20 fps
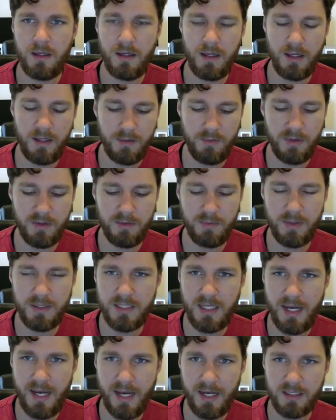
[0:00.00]
And then we have to pay
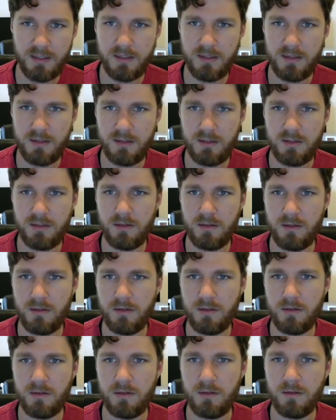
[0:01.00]
taxes,
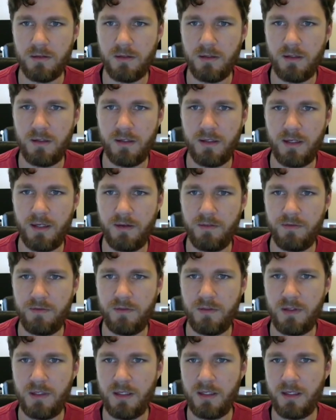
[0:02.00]
so call it
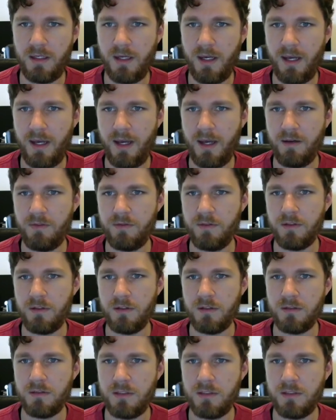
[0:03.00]
FV after